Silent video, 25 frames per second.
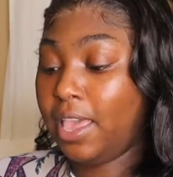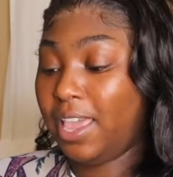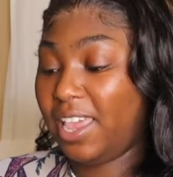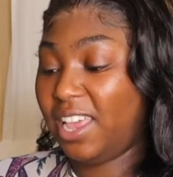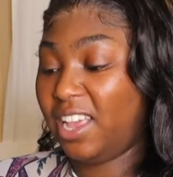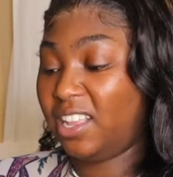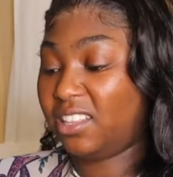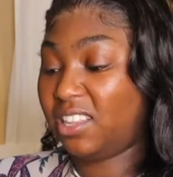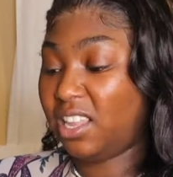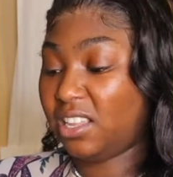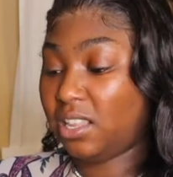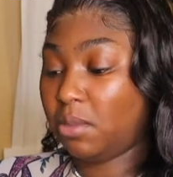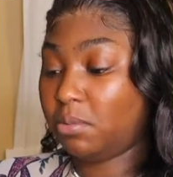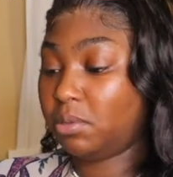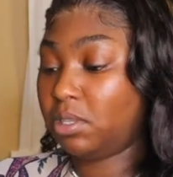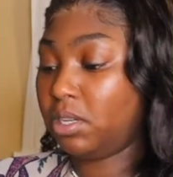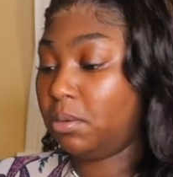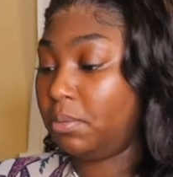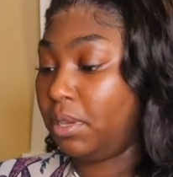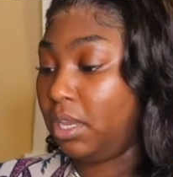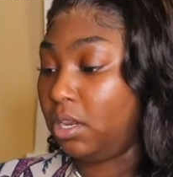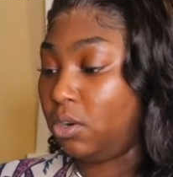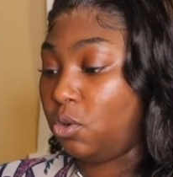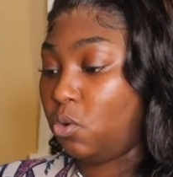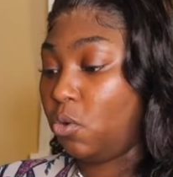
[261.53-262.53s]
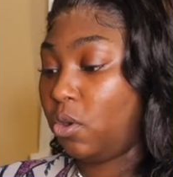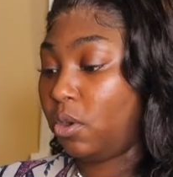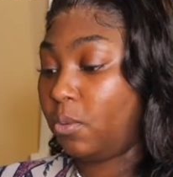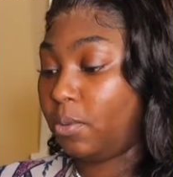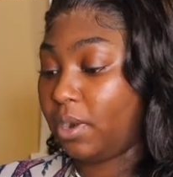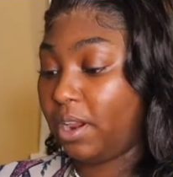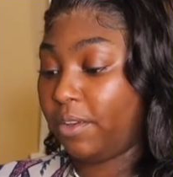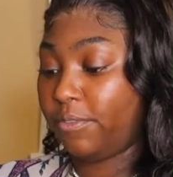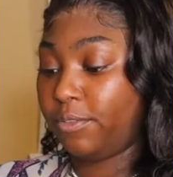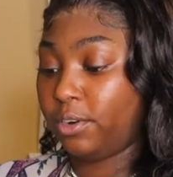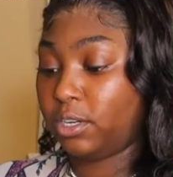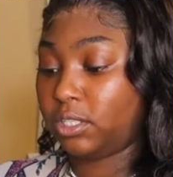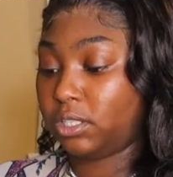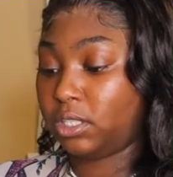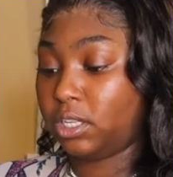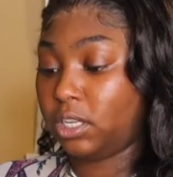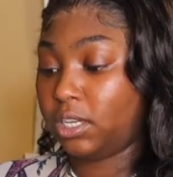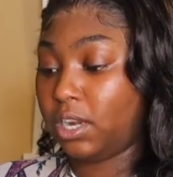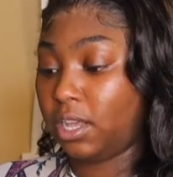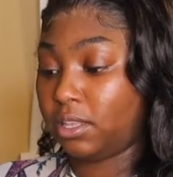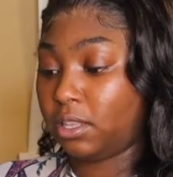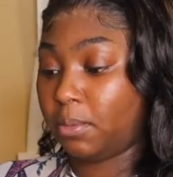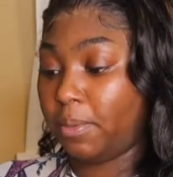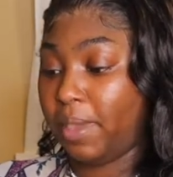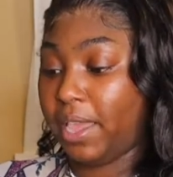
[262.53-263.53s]
And I thought that was gonna be annoying when I first
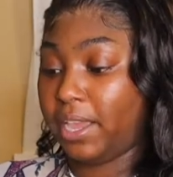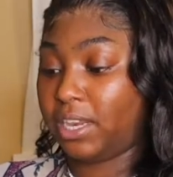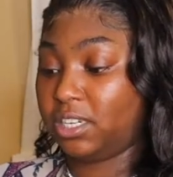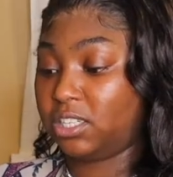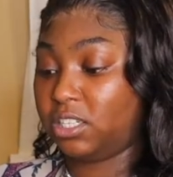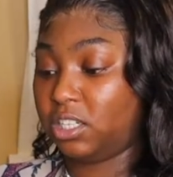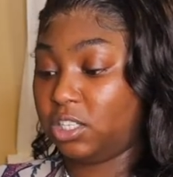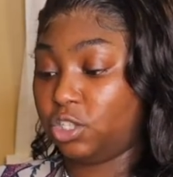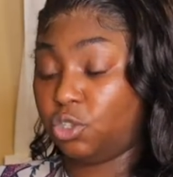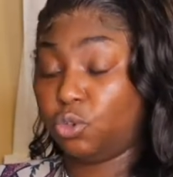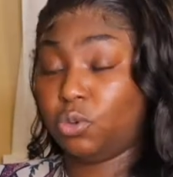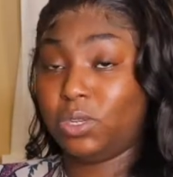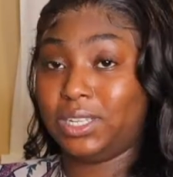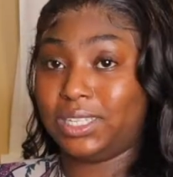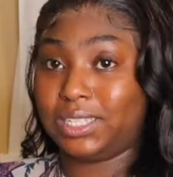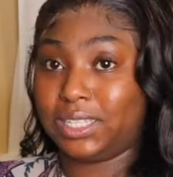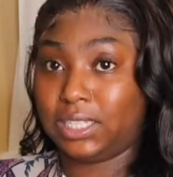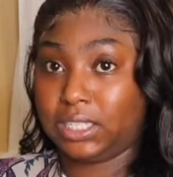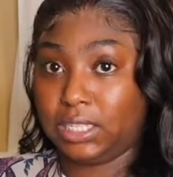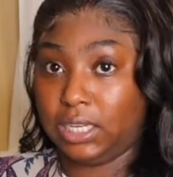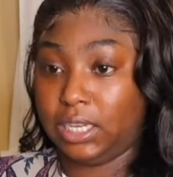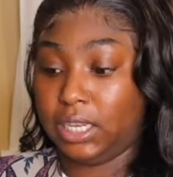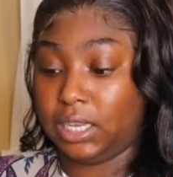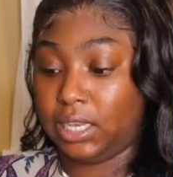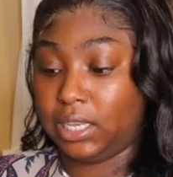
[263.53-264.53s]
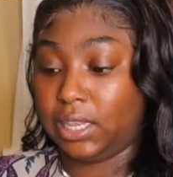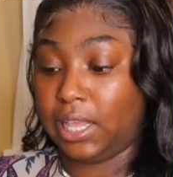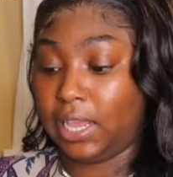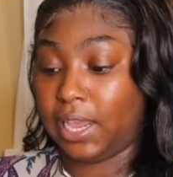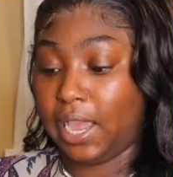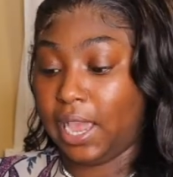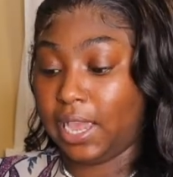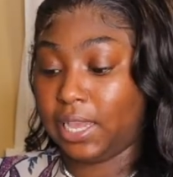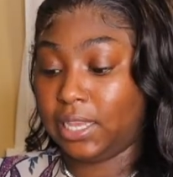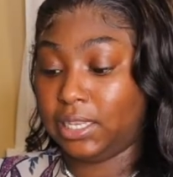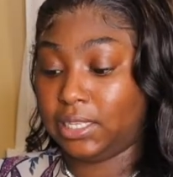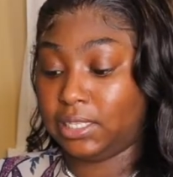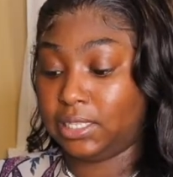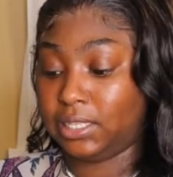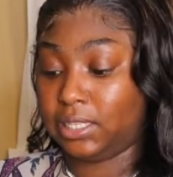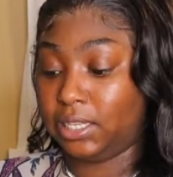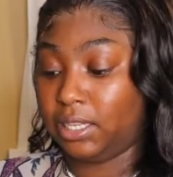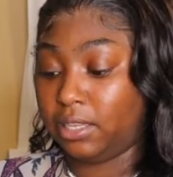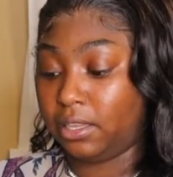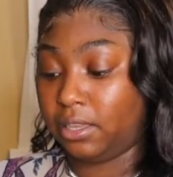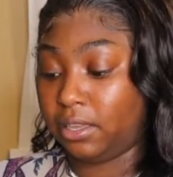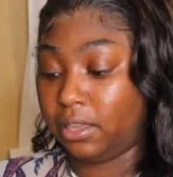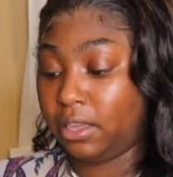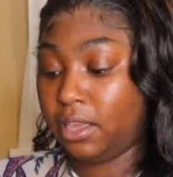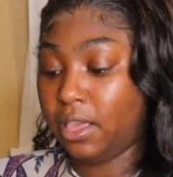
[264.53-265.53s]
took out the package, because you can see it, like I could
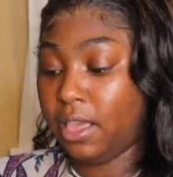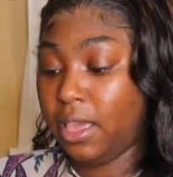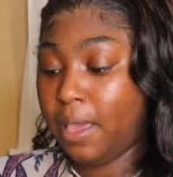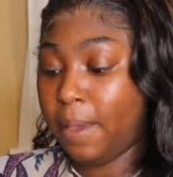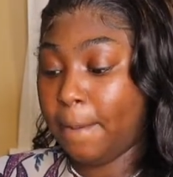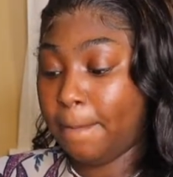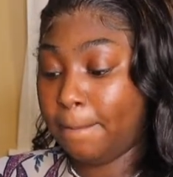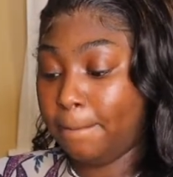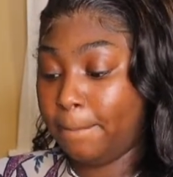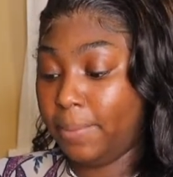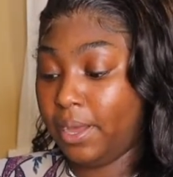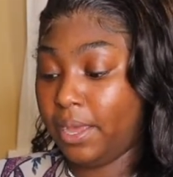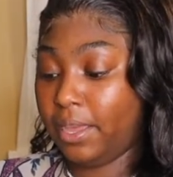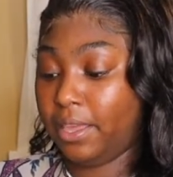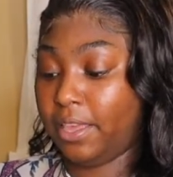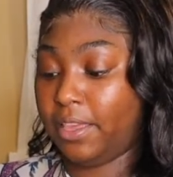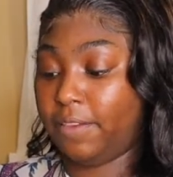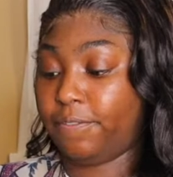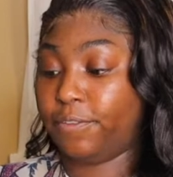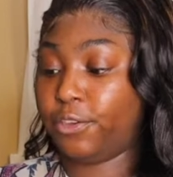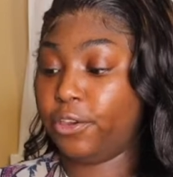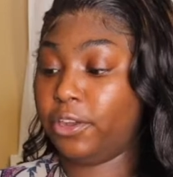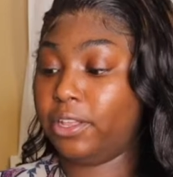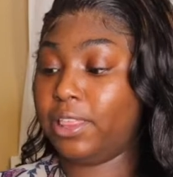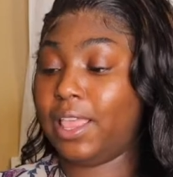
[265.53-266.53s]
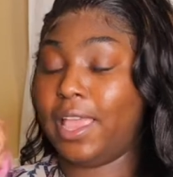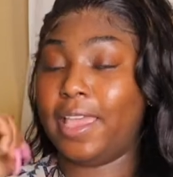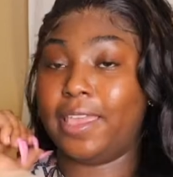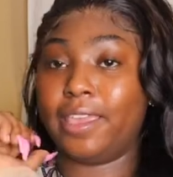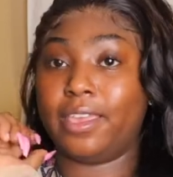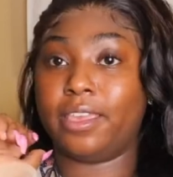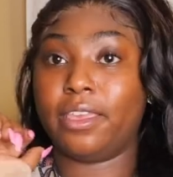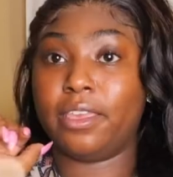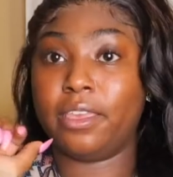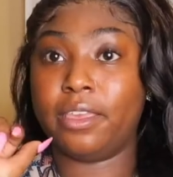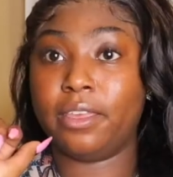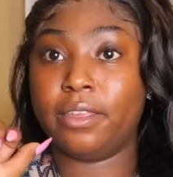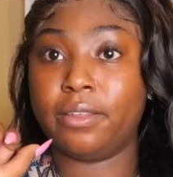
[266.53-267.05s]
see it. But if you're like,